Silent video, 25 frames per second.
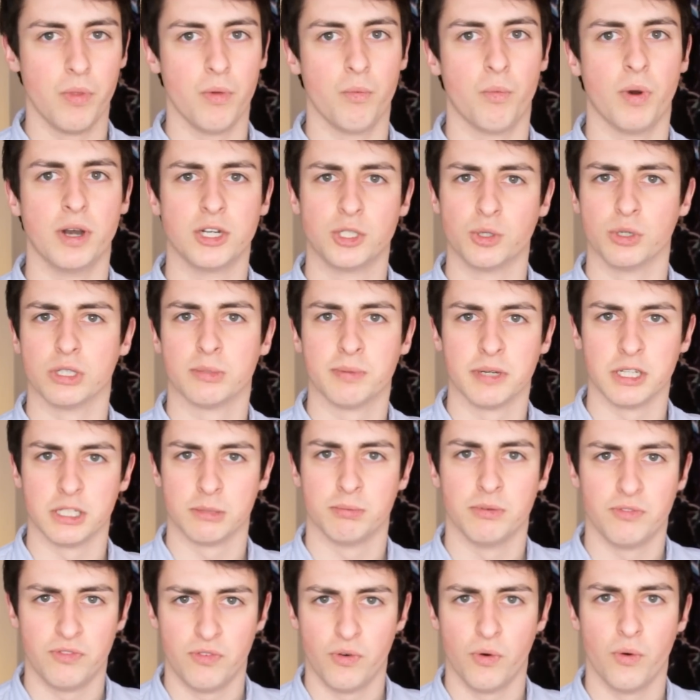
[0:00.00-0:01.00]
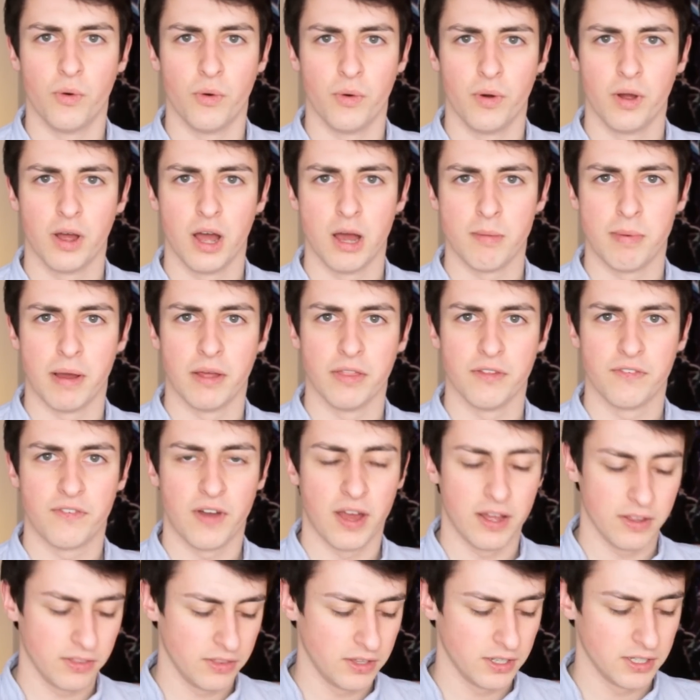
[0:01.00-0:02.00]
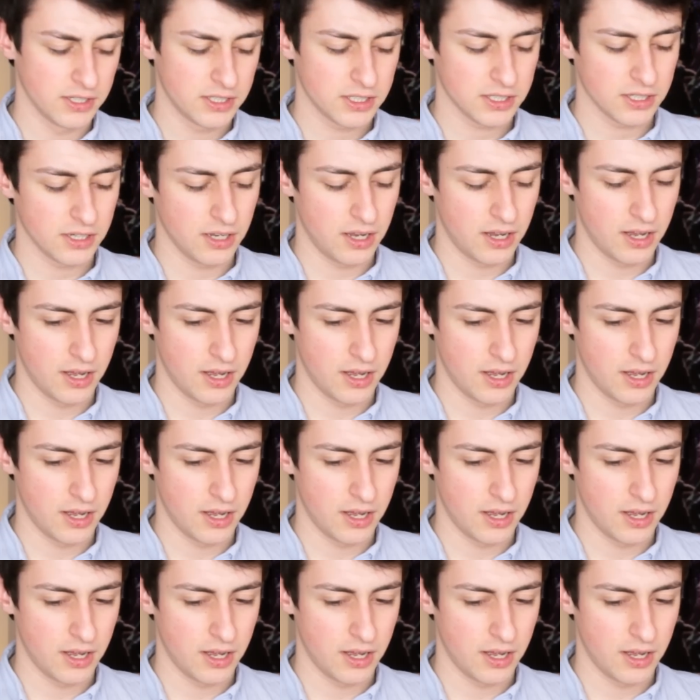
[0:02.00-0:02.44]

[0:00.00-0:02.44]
where I talked about this before, about the fact that